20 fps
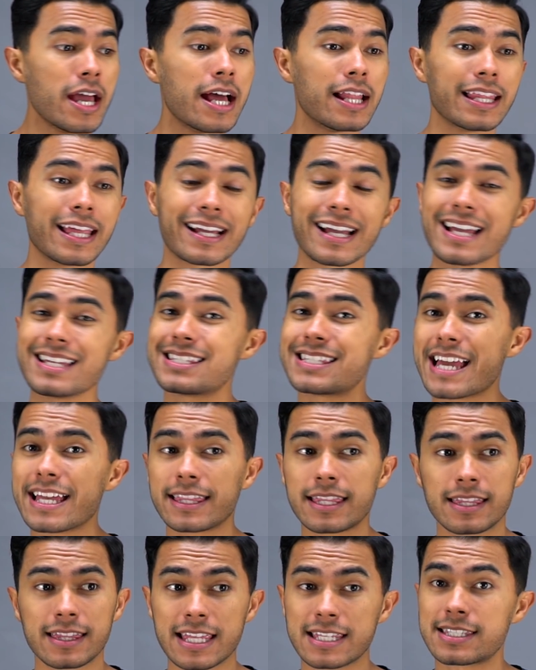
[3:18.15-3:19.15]
Like I
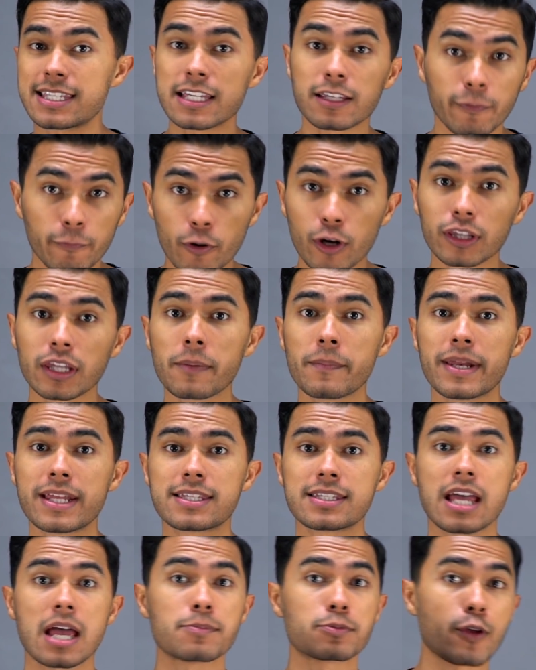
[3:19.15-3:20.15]
said, this is for a
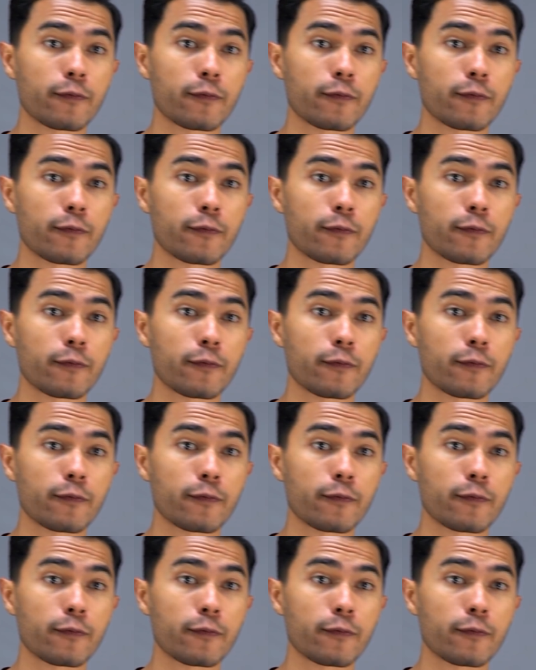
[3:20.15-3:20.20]
limited time,